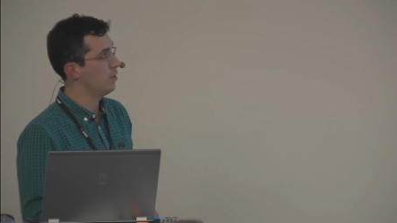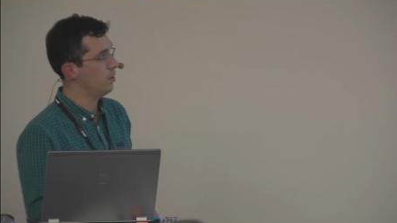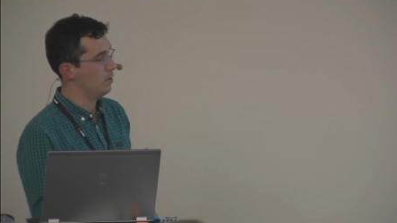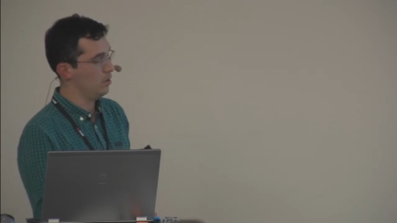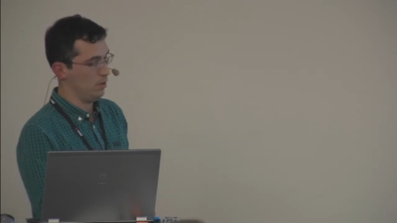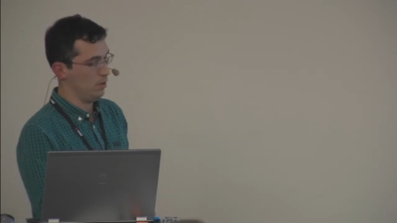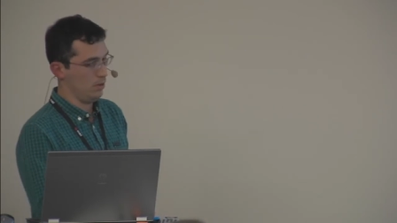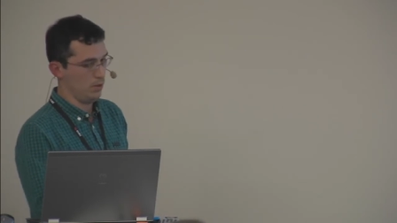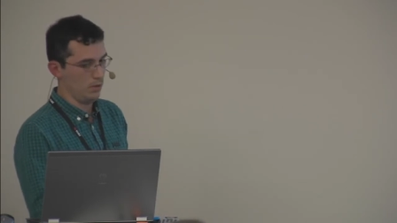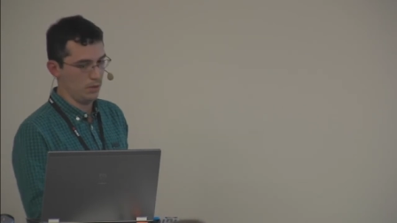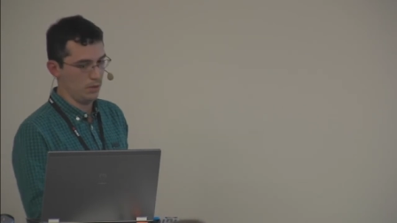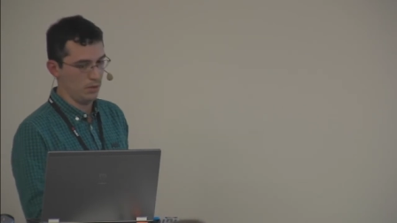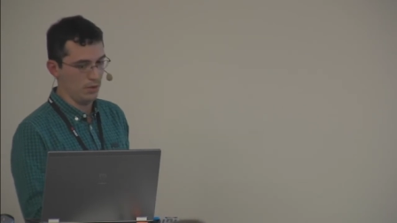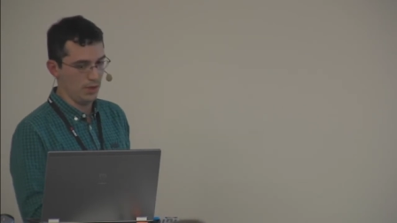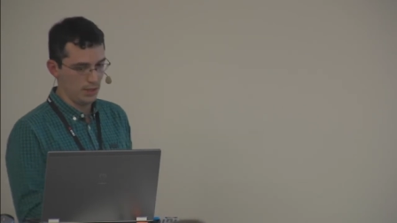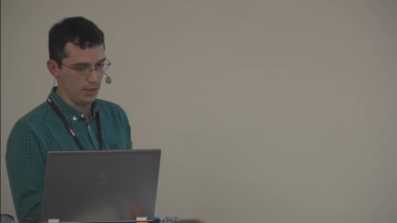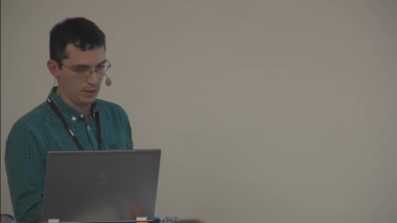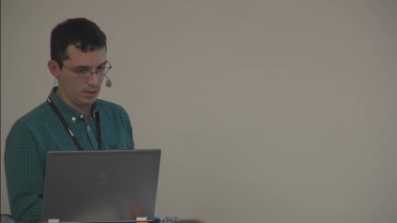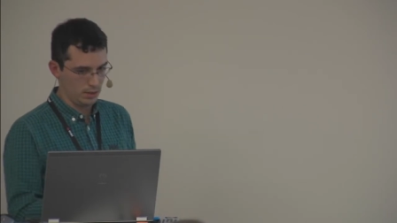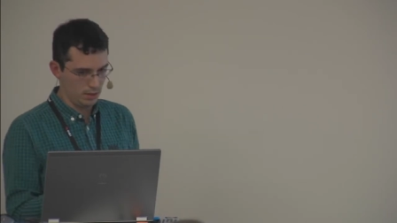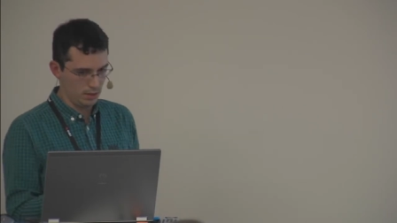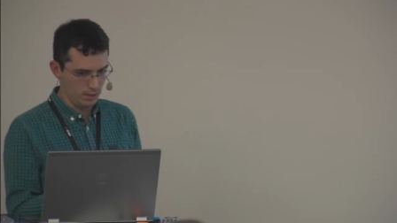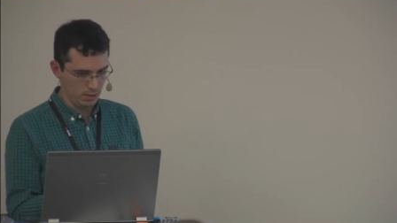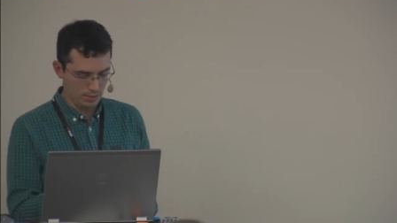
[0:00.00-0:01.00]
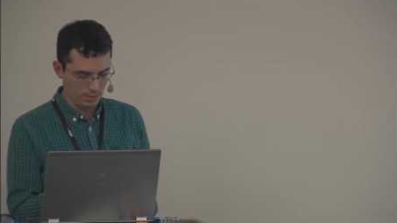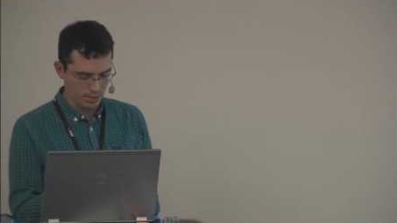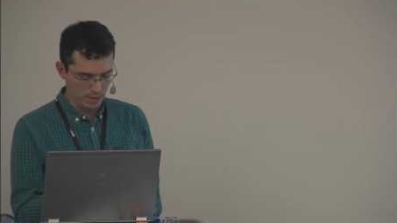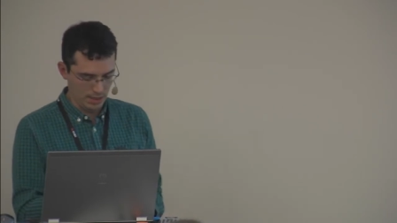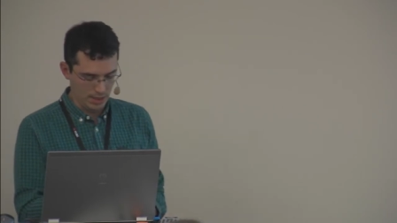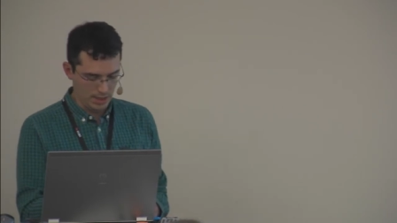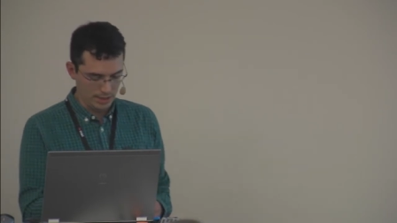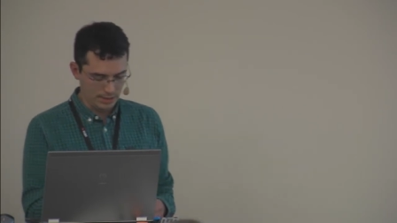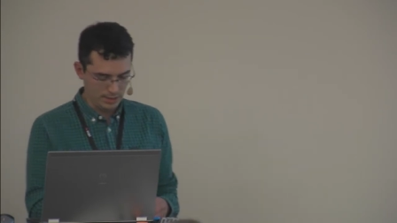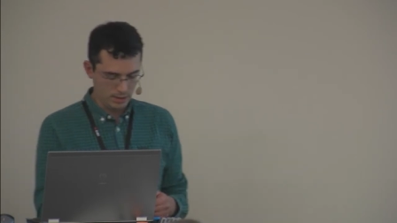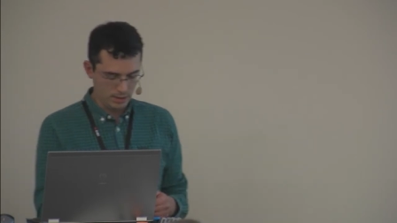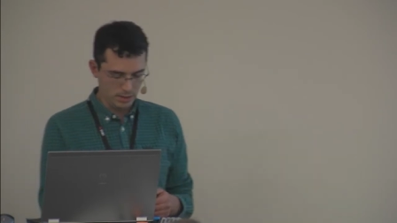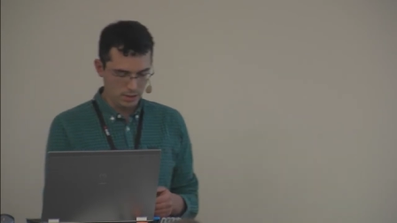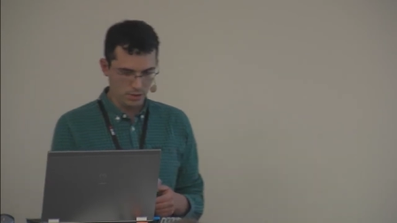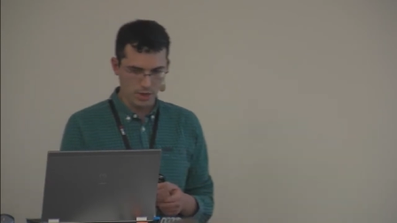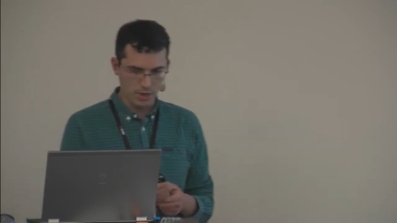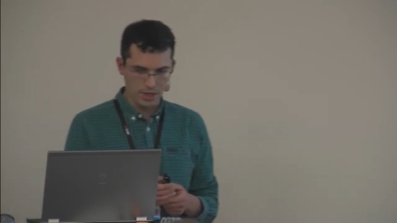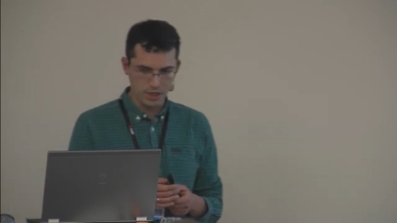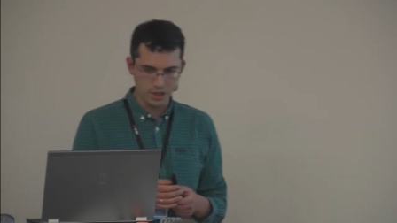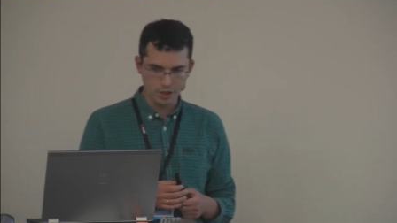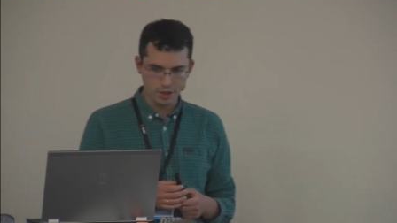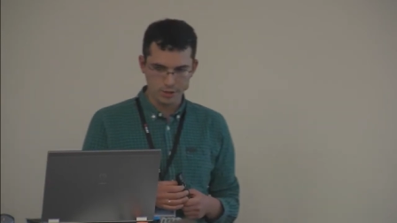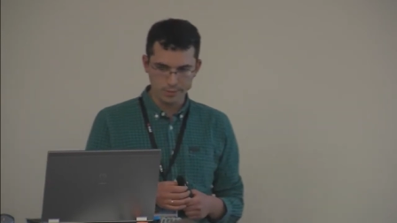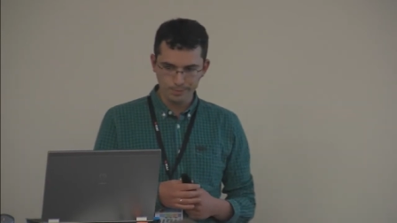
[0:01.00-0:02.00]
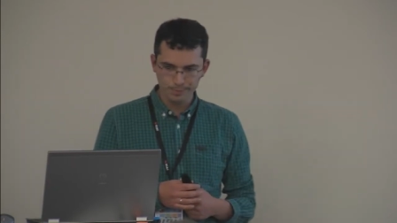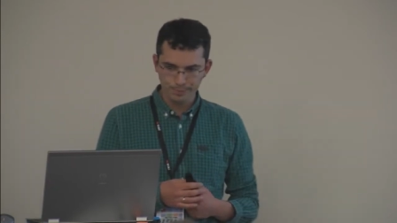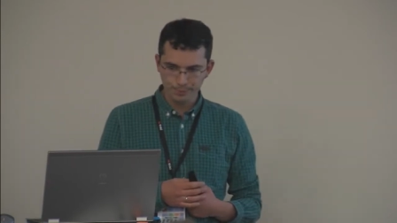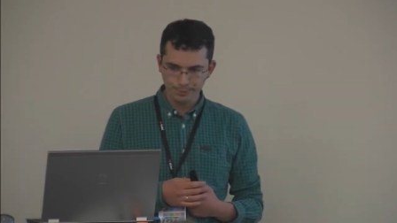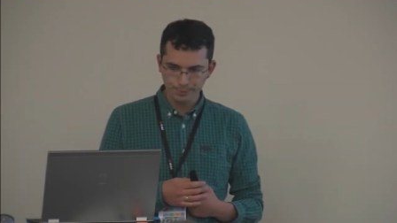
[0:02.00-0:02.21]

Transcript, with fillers: to this. This was the next iteration.